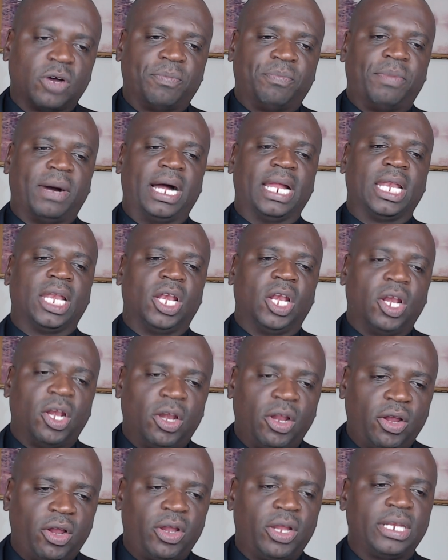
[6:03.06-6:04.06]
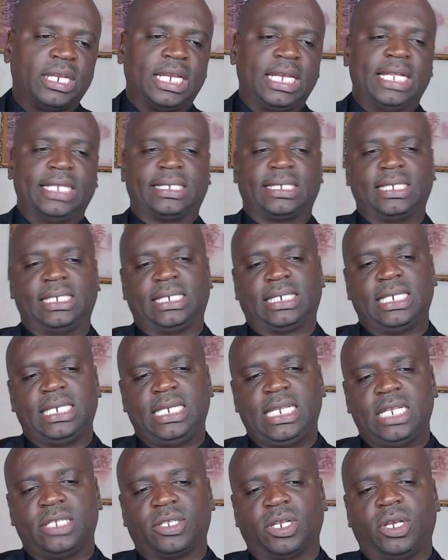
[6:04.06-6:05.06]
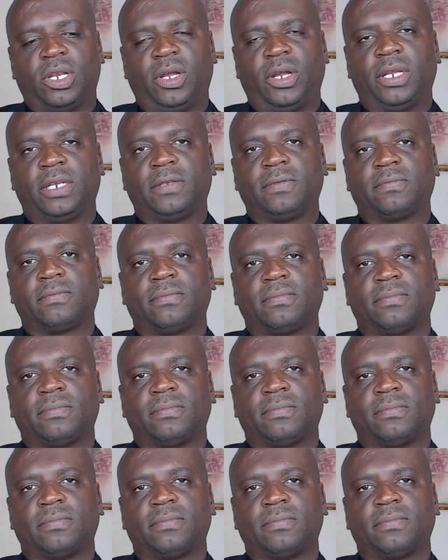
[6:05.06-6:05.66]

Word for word: up and learn the lessons he needs to learn